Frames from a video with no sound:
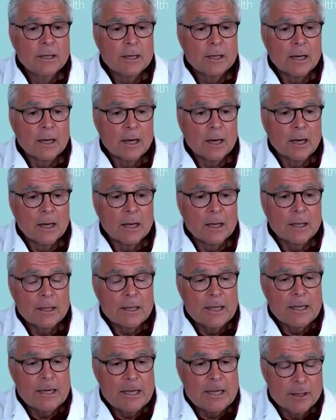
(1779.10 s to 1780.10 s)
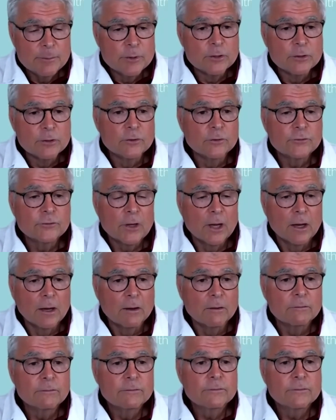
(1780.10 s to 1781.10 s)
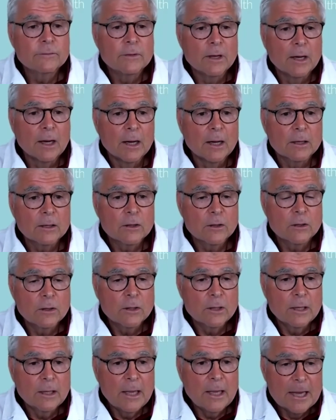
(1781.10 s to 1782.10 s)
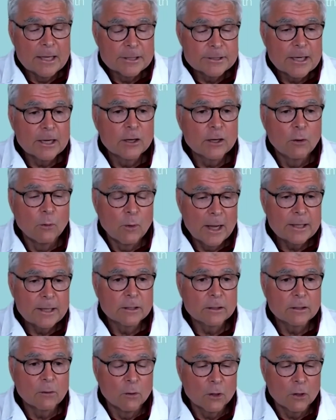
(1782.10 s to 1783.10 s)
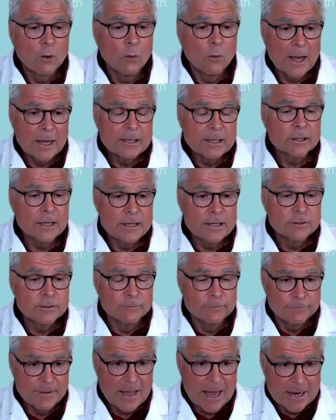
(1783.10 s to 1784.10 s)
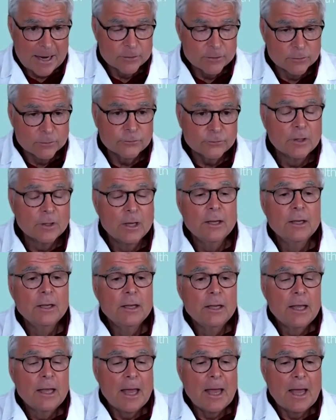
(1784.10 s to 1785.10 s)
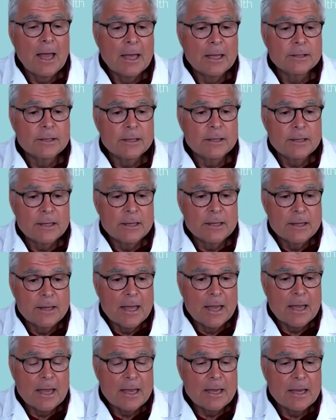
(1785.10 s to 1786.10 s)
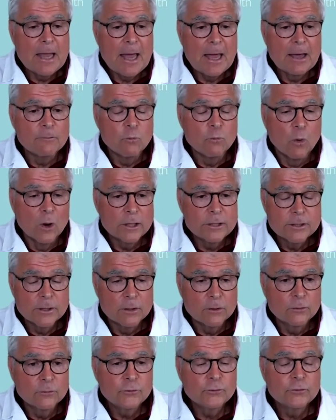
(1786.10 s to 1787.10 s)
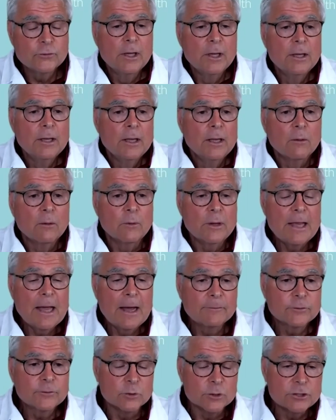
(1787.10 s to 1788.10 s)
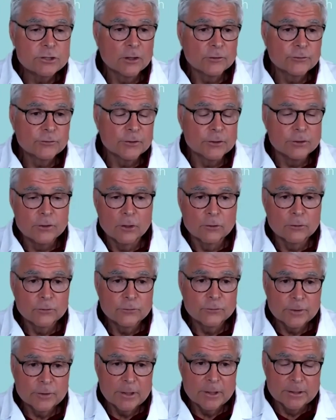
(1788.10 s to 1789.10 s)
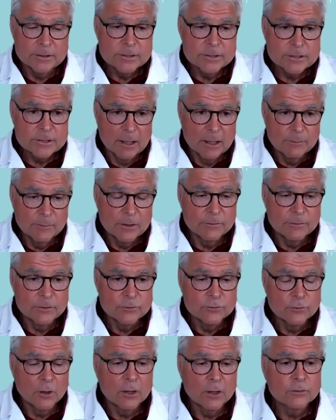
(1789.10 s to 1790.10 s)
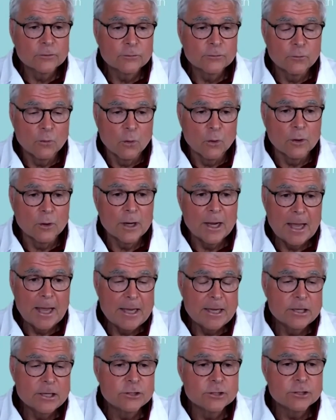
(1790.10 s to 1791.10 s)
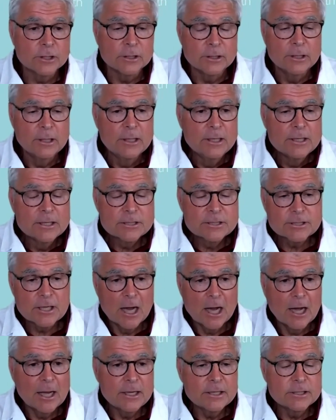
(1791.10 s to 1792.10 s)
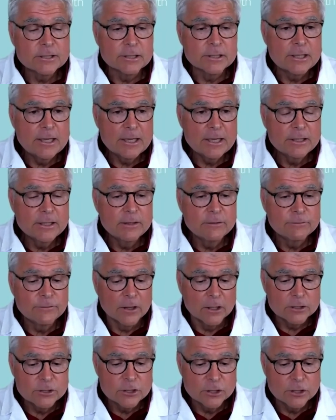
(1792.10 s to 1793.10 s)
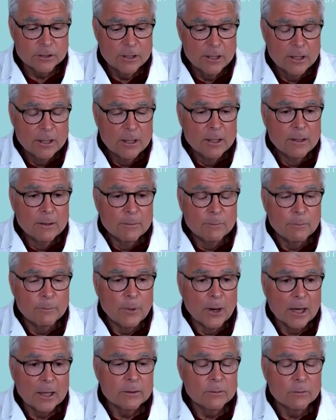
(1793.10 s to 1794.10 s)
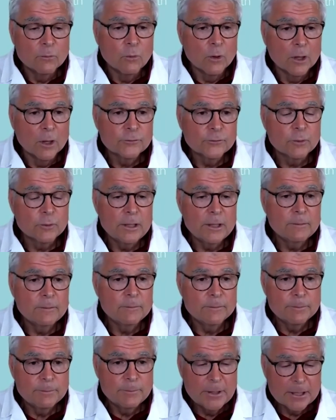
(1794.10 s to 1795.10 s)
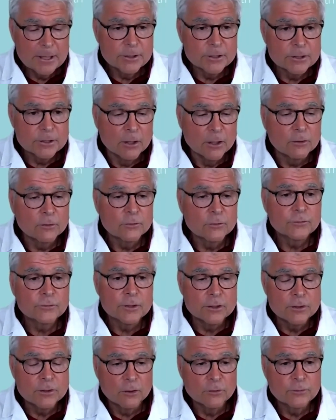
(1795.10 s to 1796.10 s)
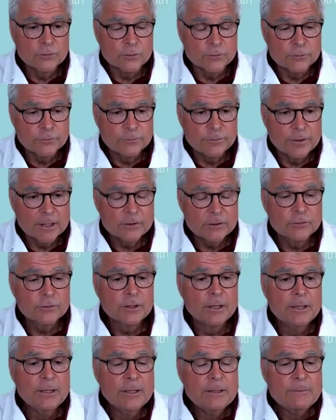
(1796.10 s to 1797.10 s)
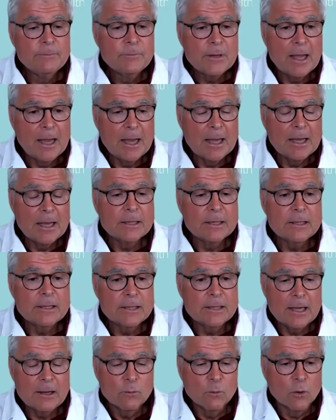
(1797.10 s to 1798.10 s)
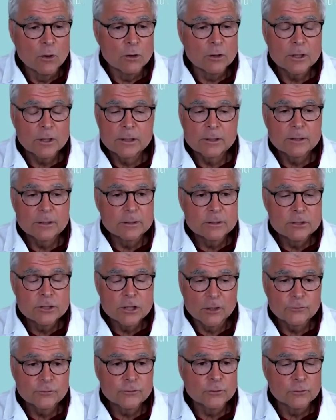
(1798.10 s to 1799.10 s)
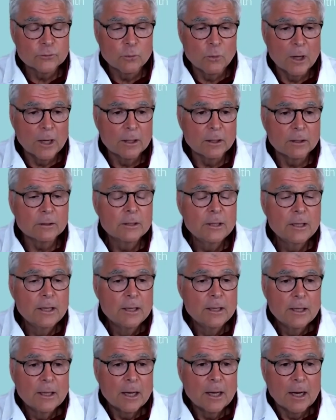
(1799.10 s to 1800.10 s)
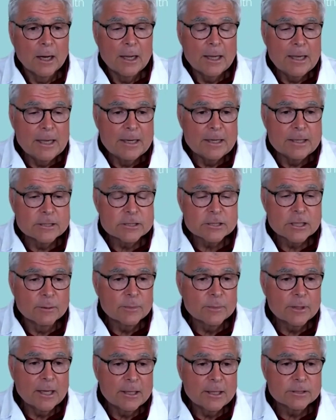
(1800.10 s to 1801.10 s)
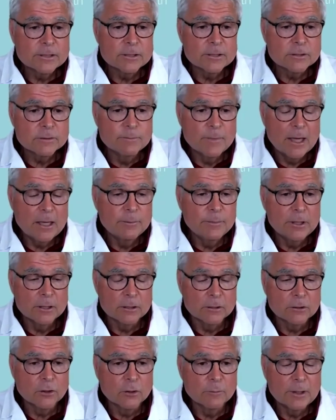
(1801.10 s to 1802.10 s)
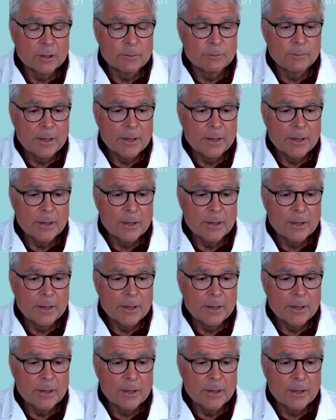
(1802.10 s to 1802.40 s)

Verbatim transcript: uh, inhibitors of uh, anticoagulation or coagulation factors. And they have one dose. We have to adjust the dose in some of the drugs for age and size and kidney function. But once we pick the dose, the dose is fixed and they work just as well. Uh, and in some cases, maybe a little bit